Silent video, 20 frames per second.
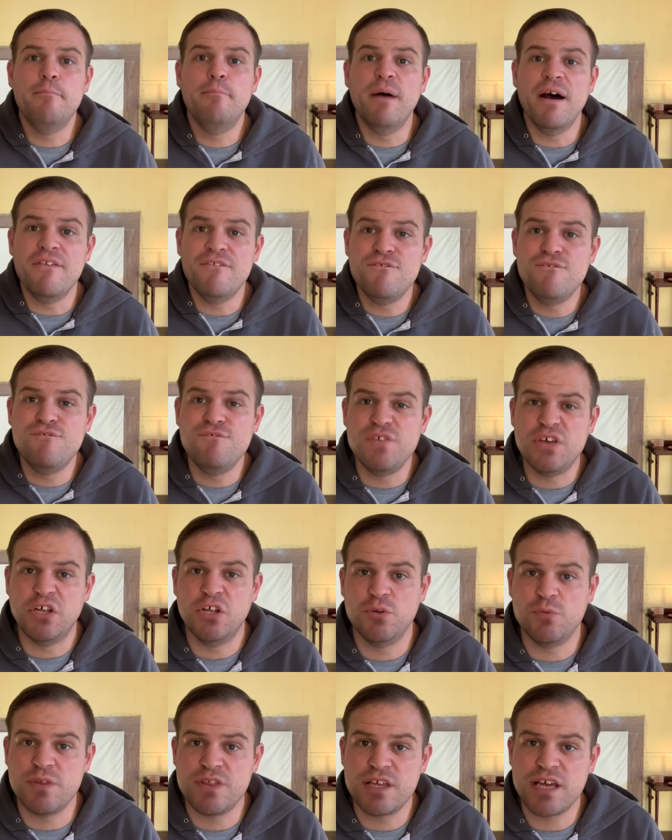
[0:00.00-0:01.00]
but
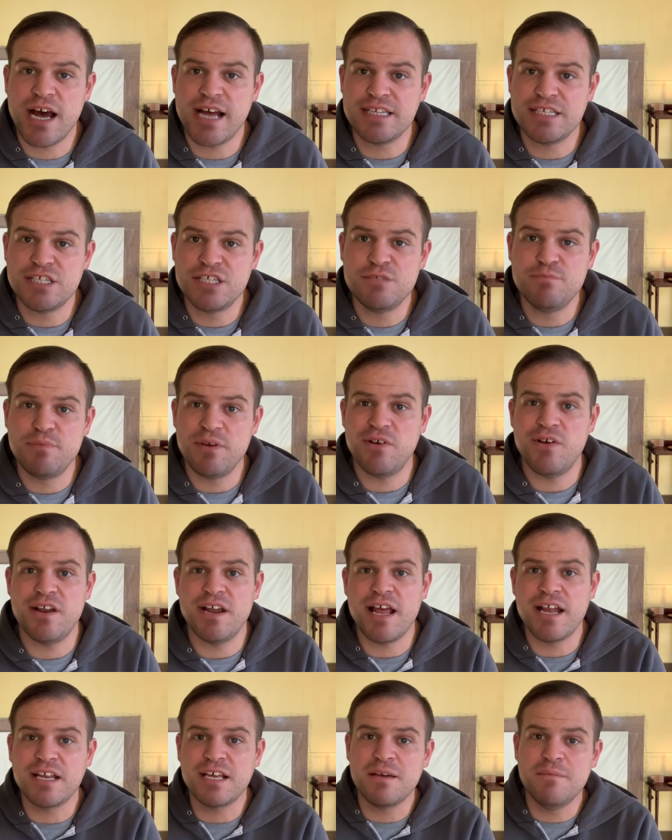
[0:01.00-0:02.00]
filled with God's Spirit
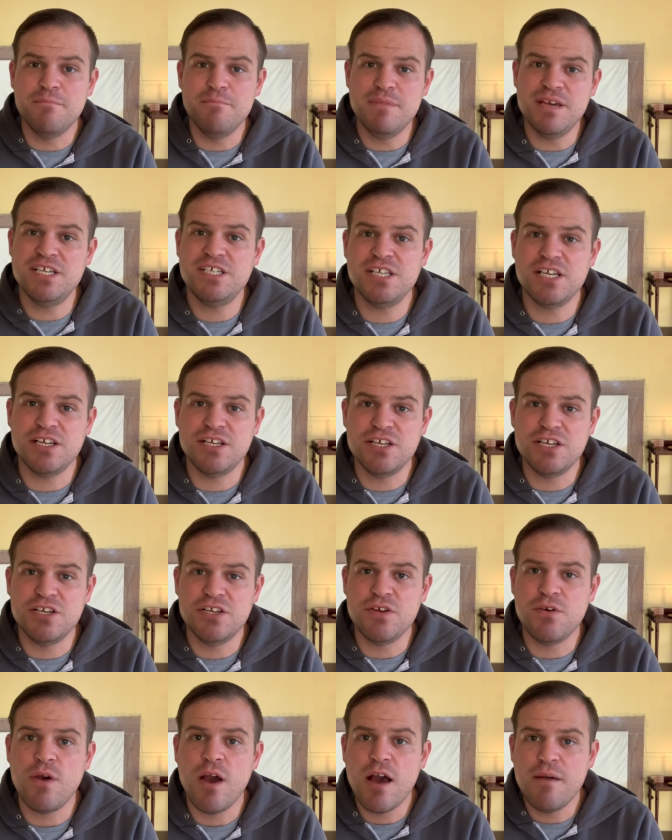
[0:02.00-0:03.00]
and commissioned to
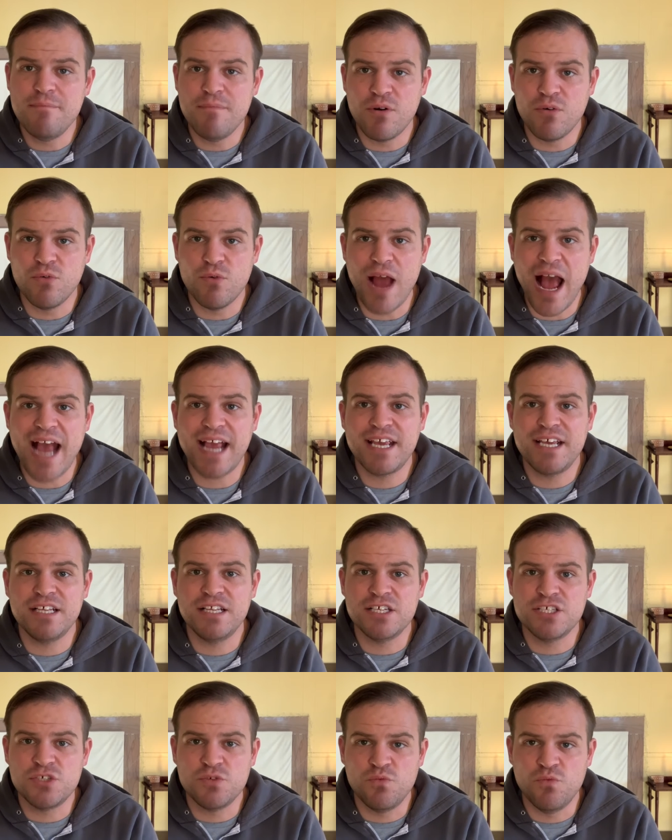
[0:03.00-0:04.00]
do
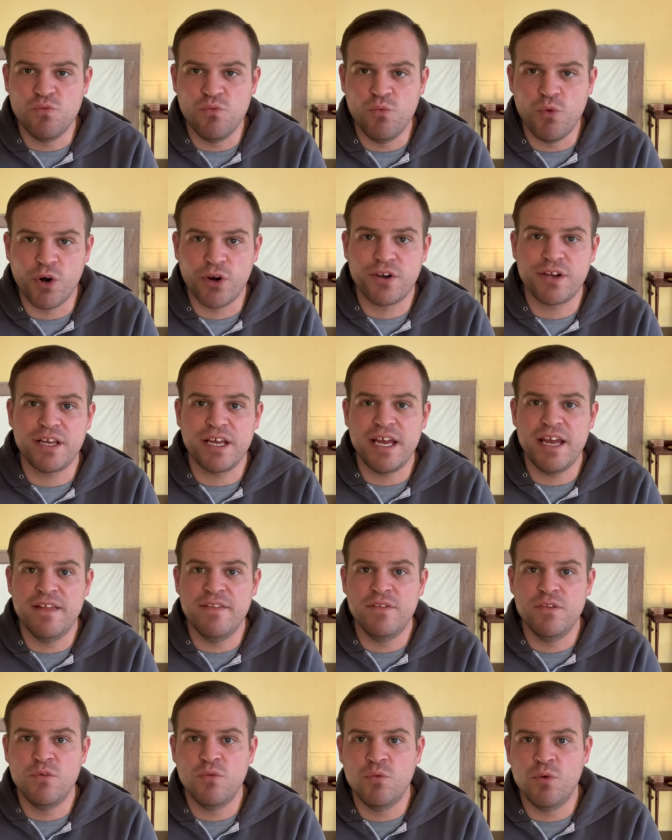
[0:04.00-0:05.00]
miraculous work
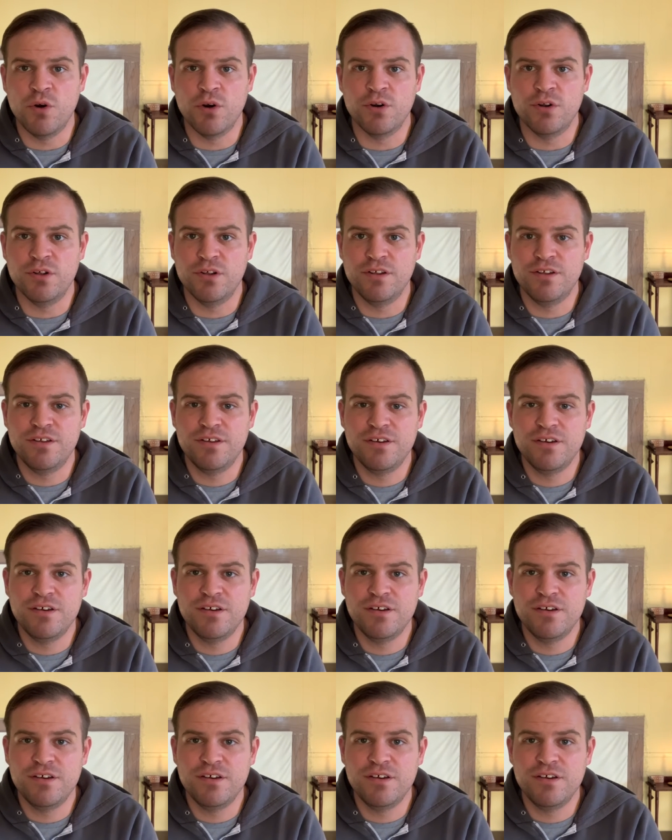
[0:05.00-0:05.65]
in the world.